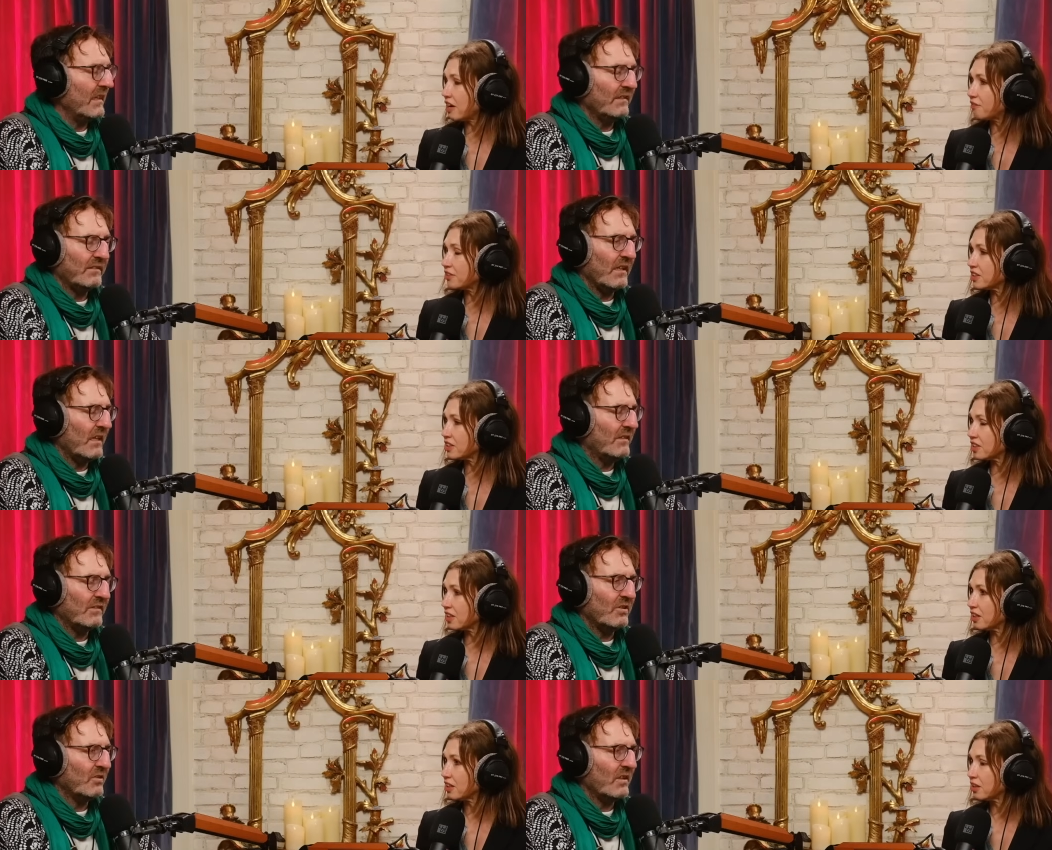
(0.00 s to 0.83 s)
Speaker 1: it's
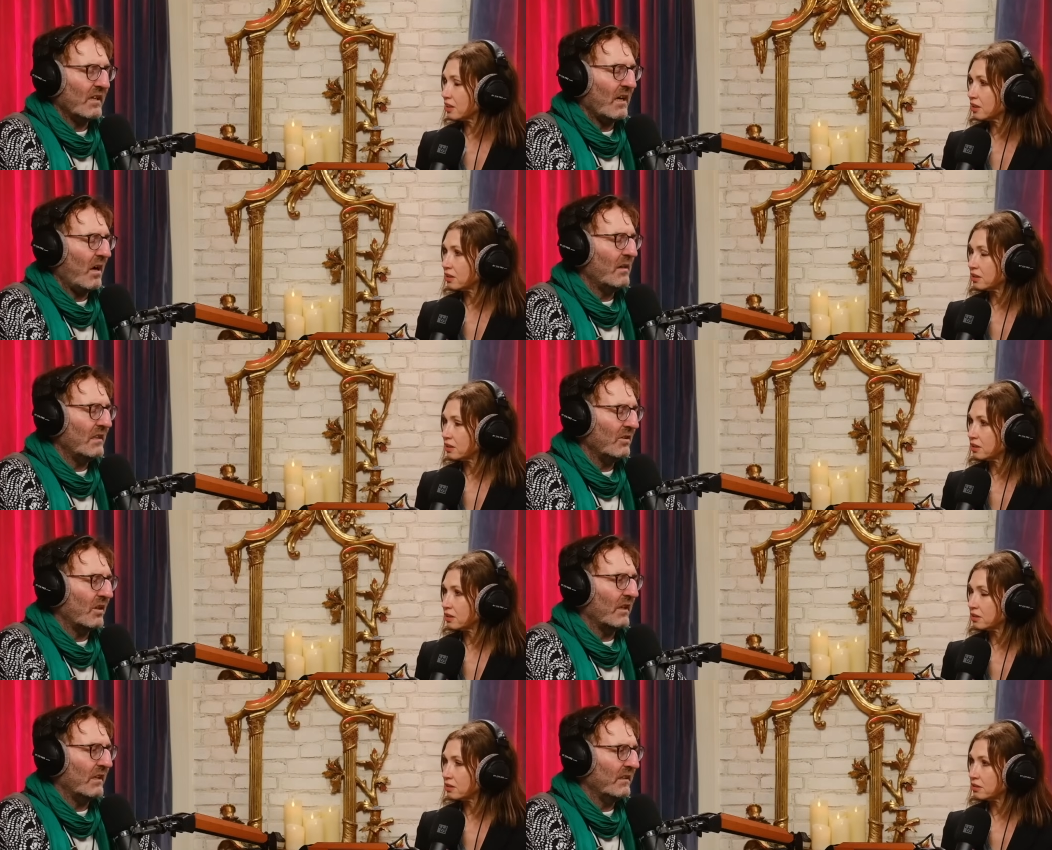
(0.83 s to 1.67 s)
it's such a uh,
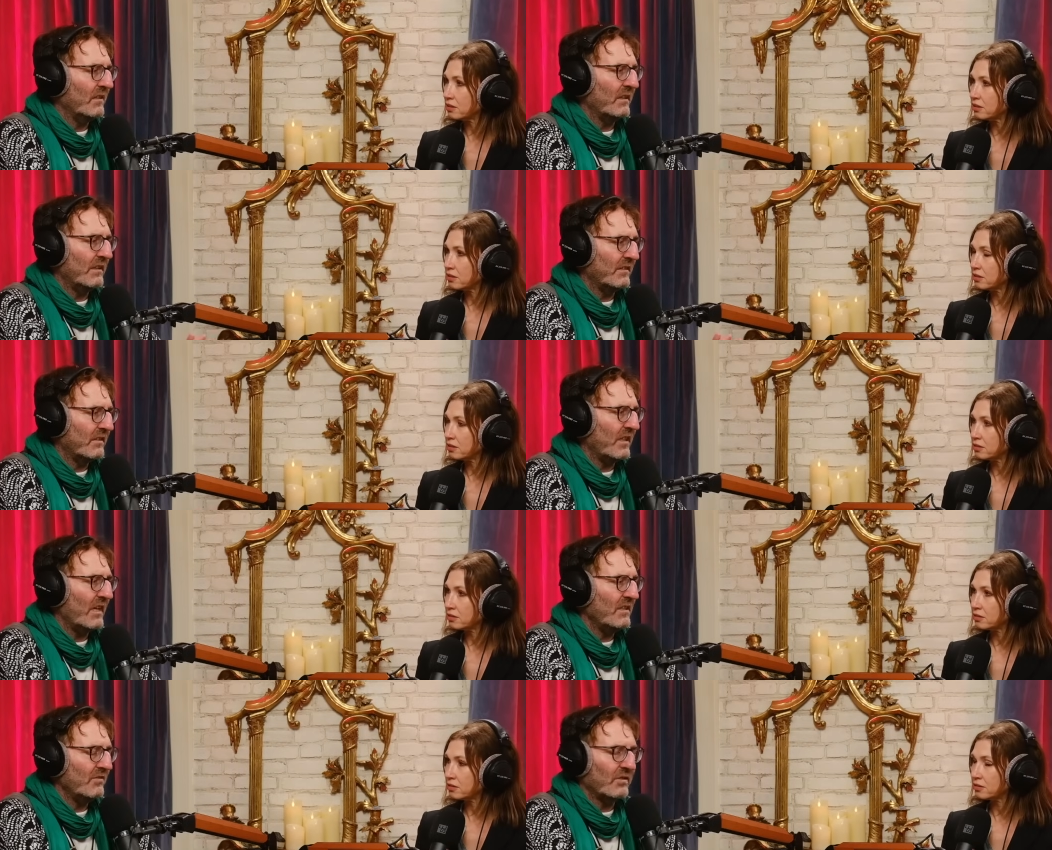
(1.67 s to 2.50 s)
look. It's a
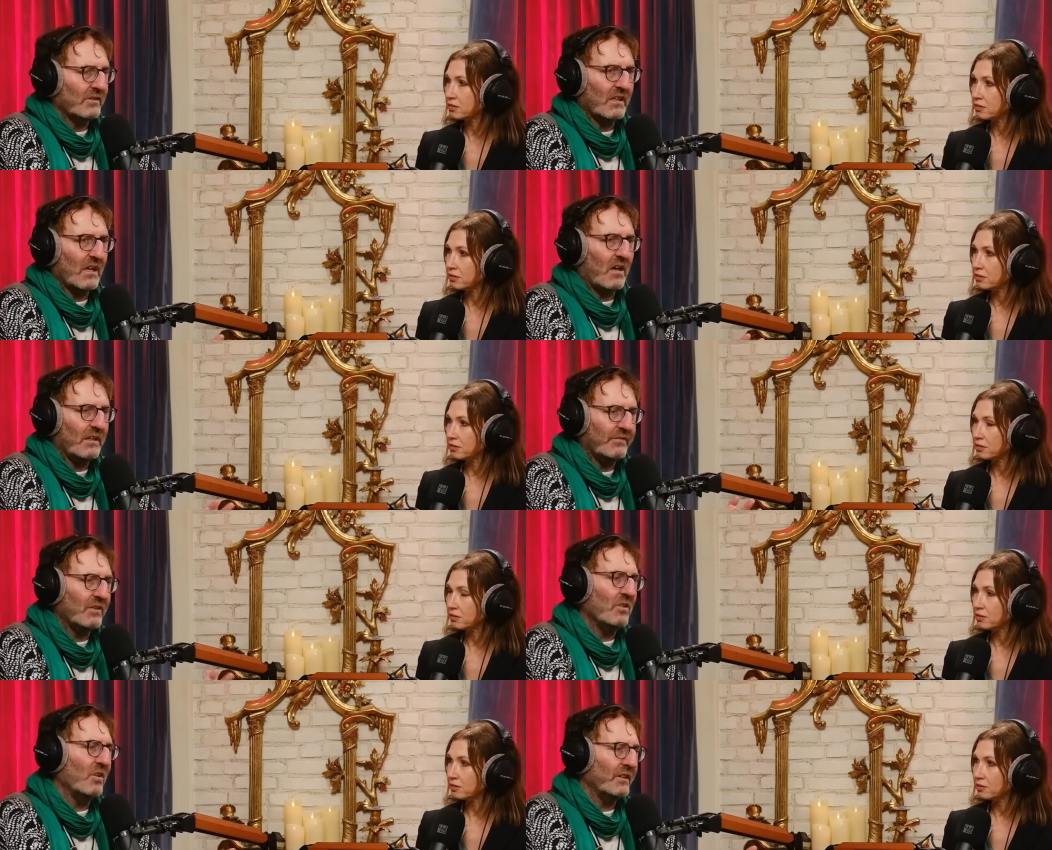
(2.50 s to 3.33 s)
dangerous. If
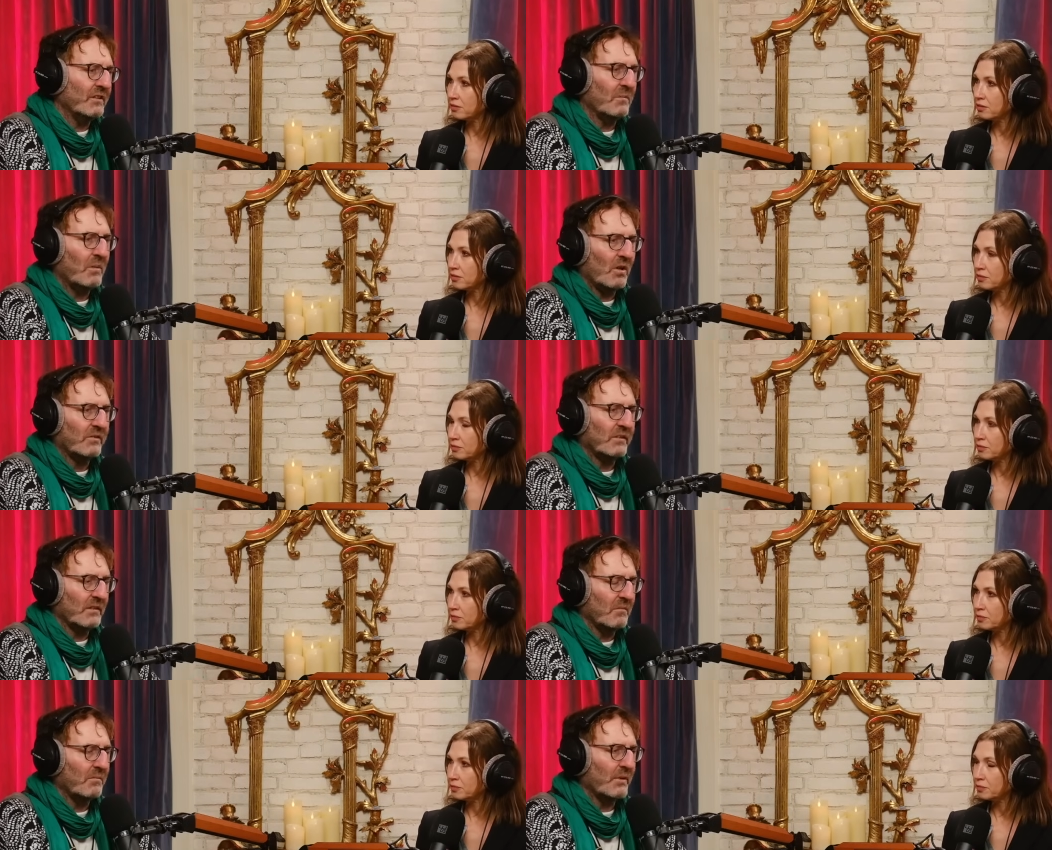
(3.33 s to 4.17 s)
you're not into
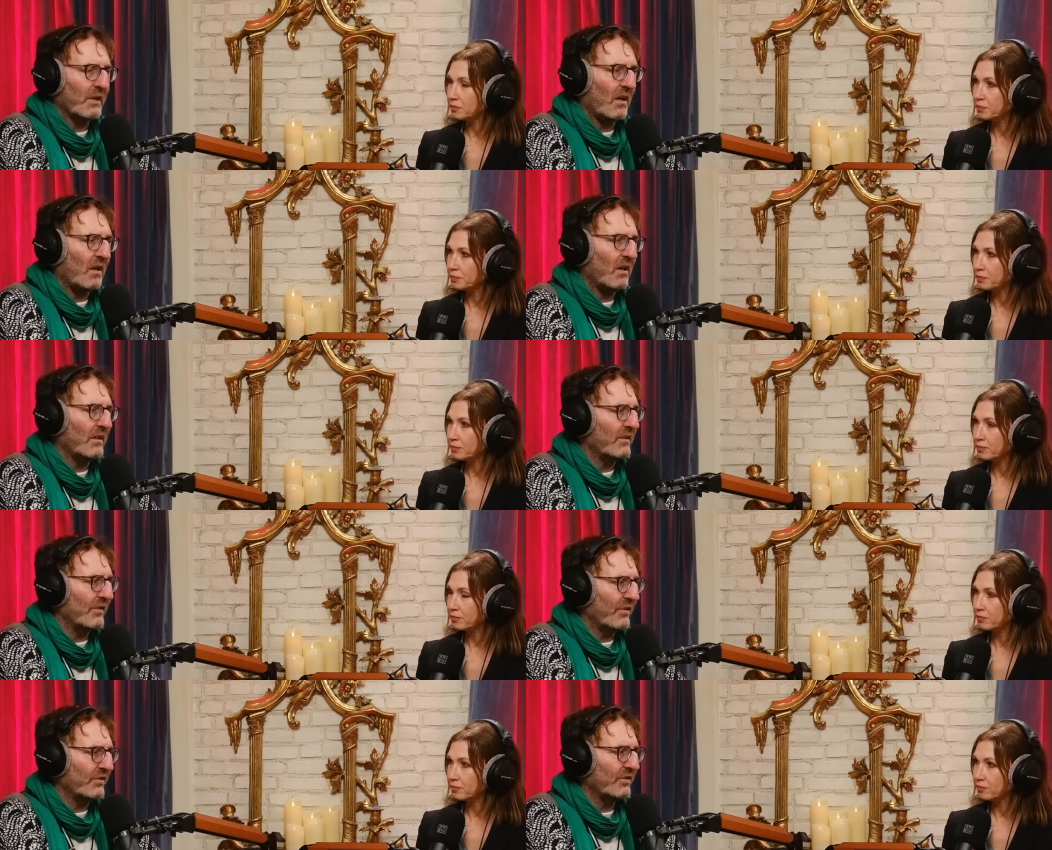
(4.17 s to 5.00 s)
boxing, but
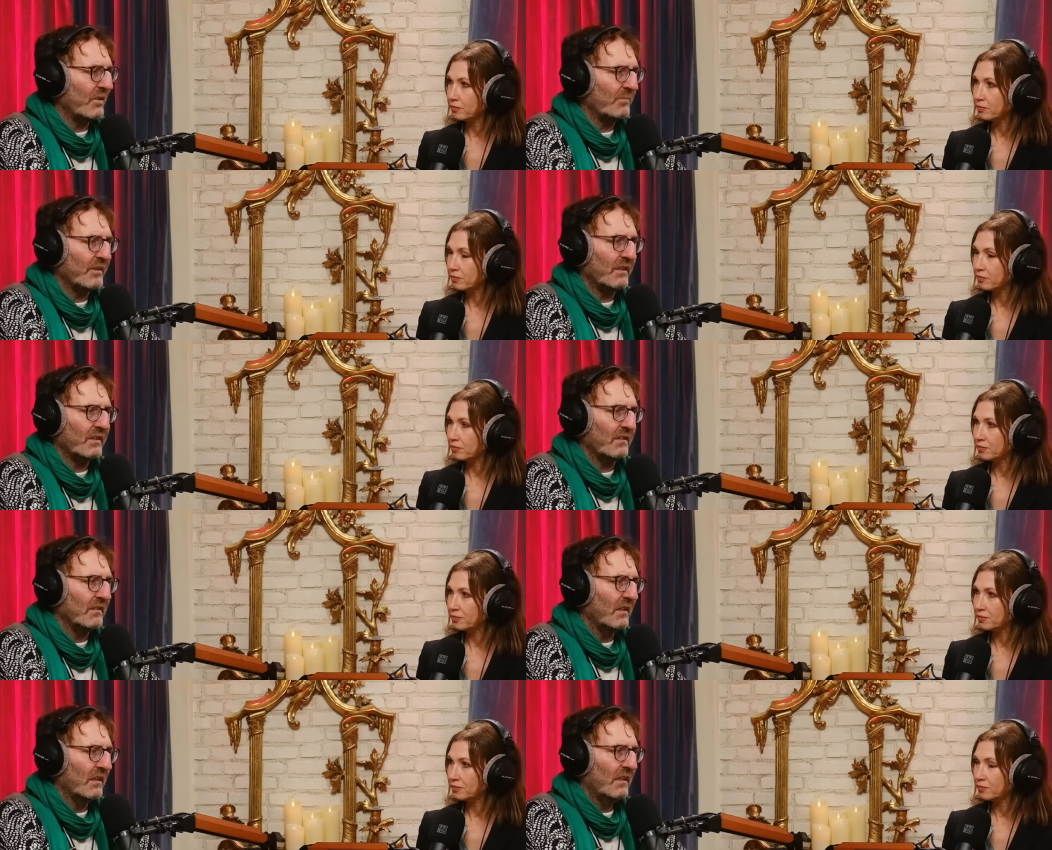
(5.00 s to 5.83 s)
there's something.
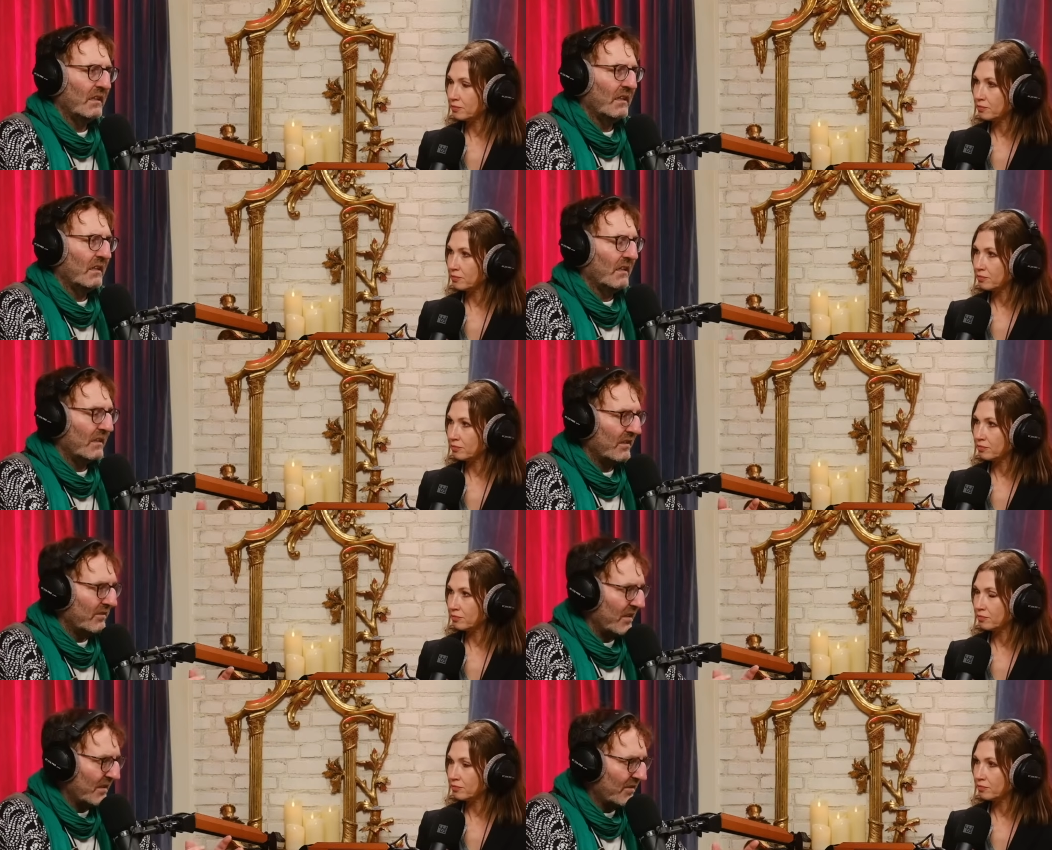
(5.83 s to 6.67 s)

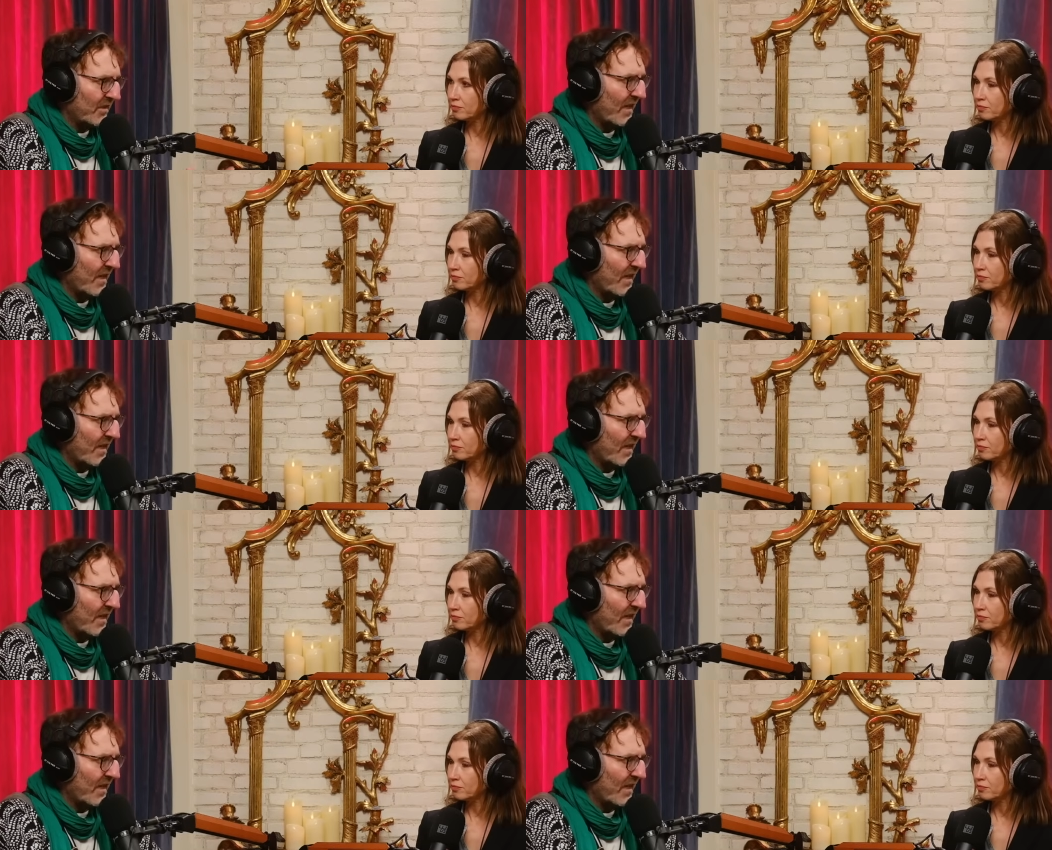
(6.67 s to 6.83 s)
There's, it's